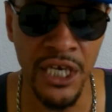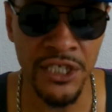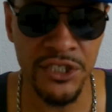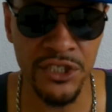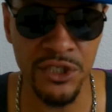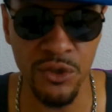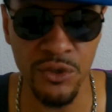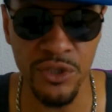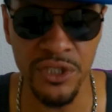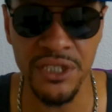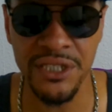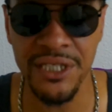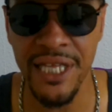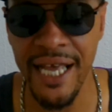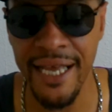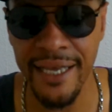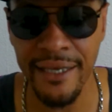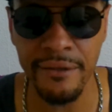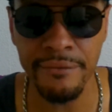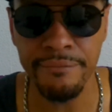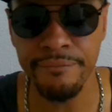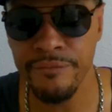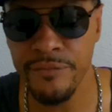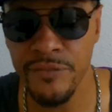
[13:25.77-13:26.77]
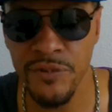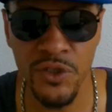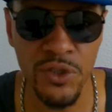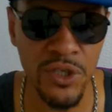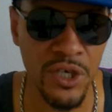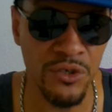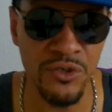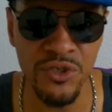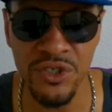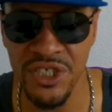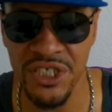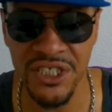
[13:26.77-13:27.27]
So it's like, you
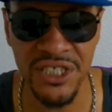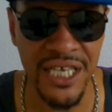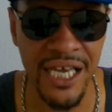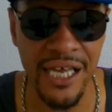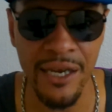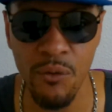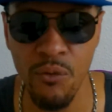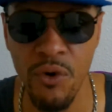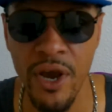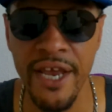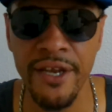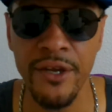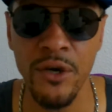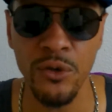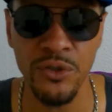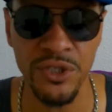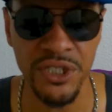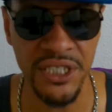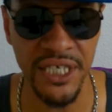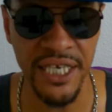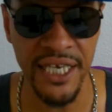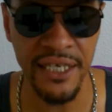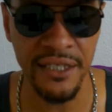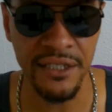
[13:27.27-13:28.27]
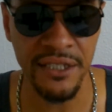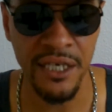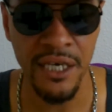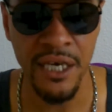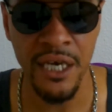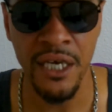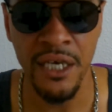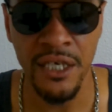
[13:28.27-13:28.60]
know, you just got to weigh those things.